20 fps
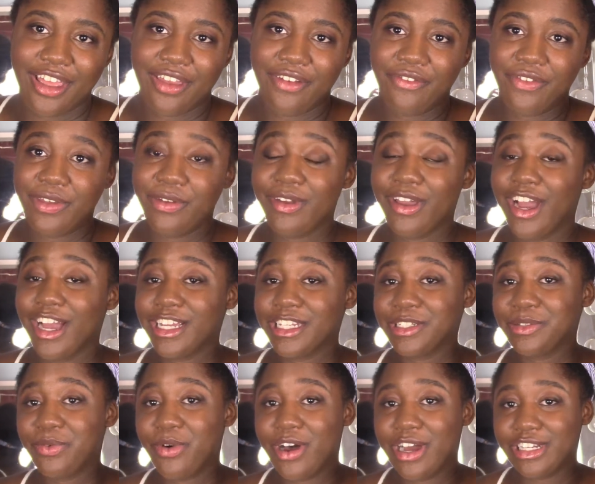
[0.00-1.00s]
If you
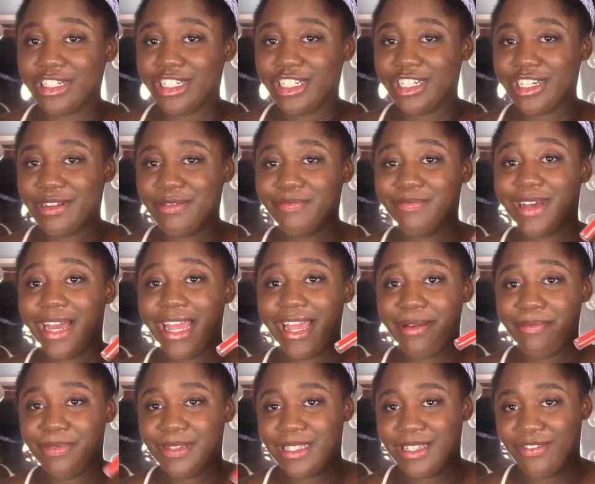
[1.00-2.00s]
guys watched my
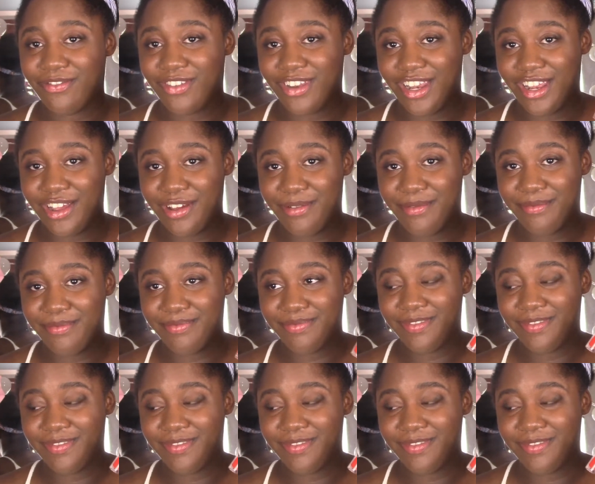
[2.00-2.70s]
Ipsy video